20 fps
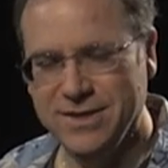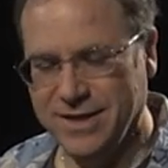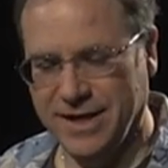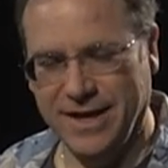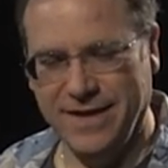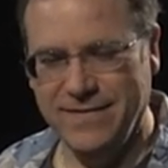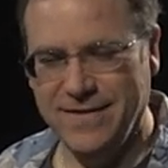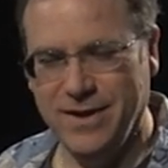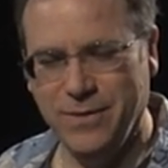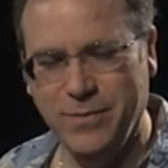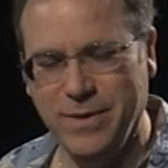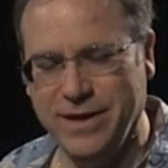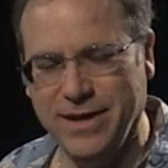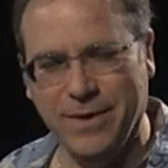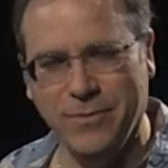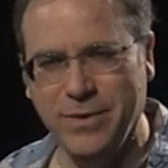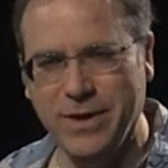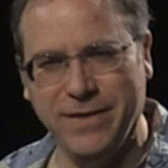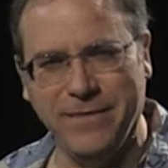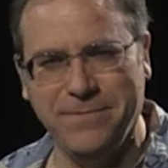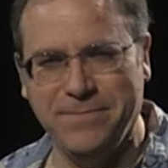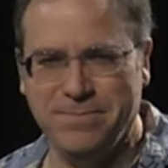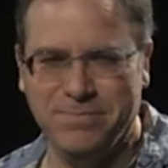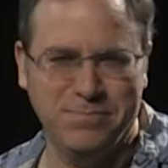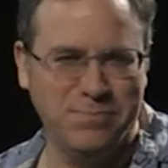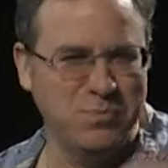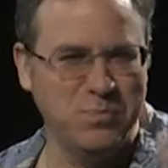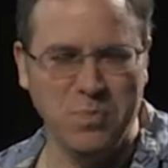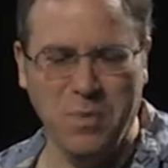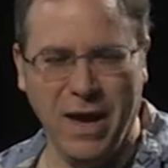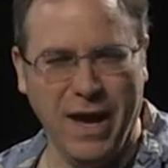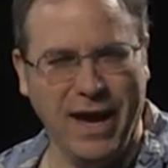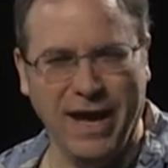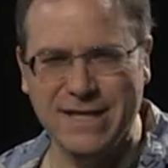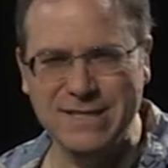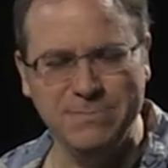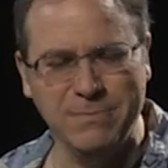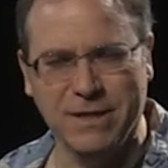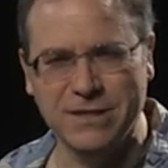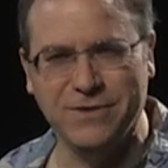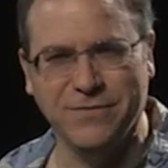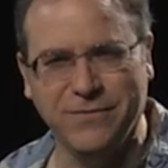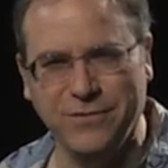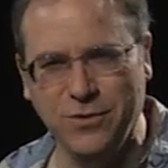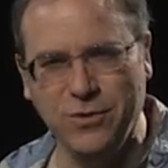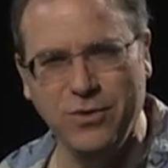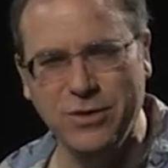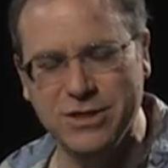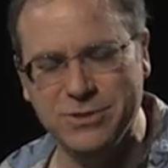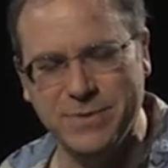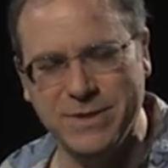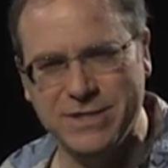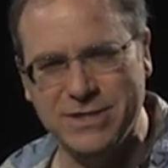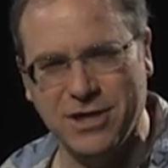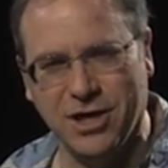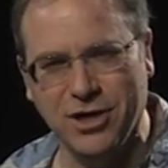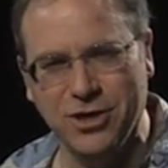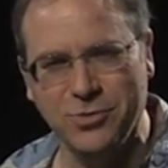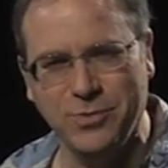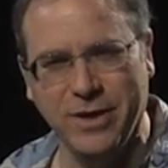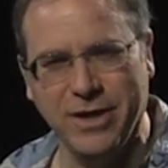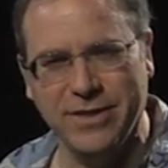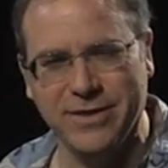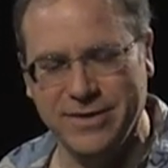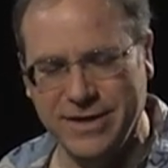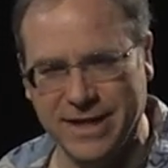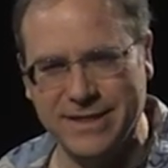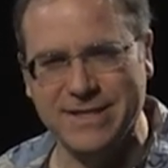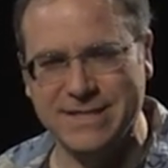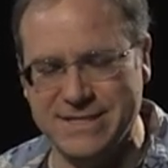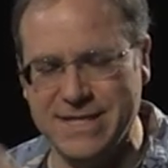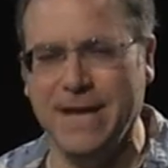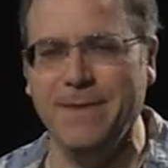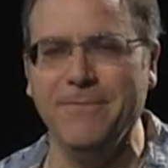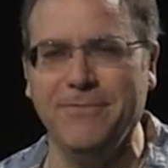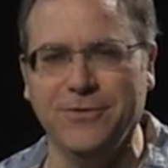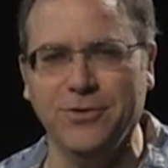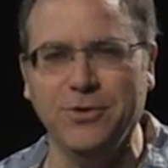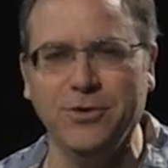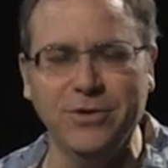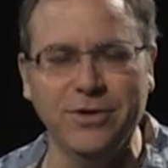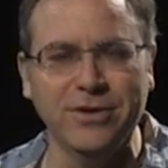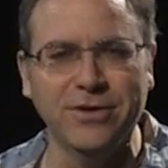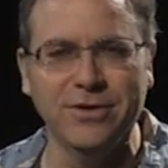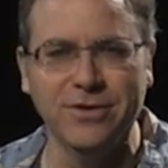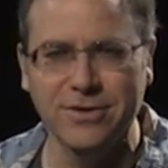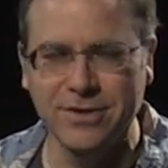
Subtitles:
and then we have as much food as we started with, not the same food,